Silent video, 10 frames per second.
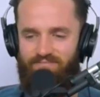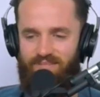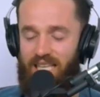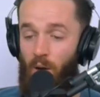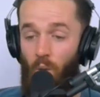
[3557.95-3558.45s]

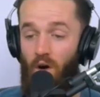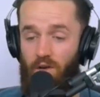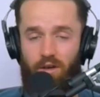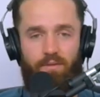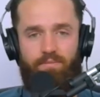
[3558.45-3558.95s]
it's not
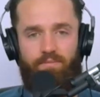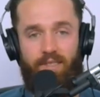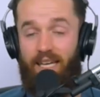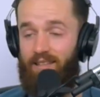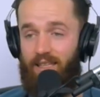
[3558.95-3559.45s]
water.
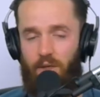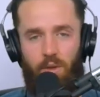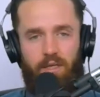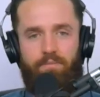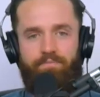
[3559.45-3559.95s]
It's not a
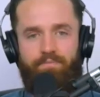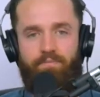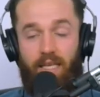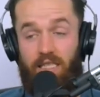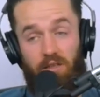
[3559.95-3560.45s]
liquid.
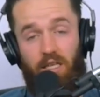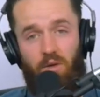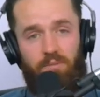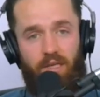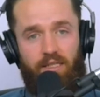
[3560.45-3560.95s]
It's a
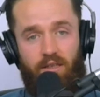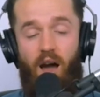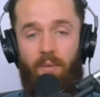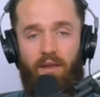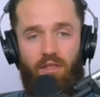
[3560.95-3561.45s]
liquid, but it's
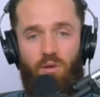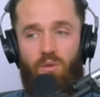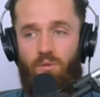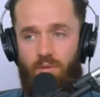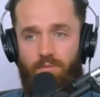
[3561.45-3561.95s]
coming
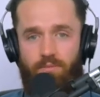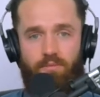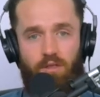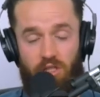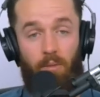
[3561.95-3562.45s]
through
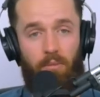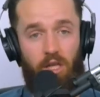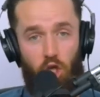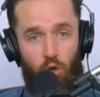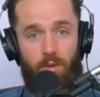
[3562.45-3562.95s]
some
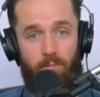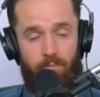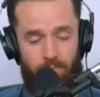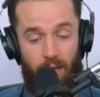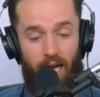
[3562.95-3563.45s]
human
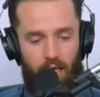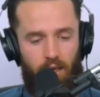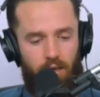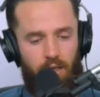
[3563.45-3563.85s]
body.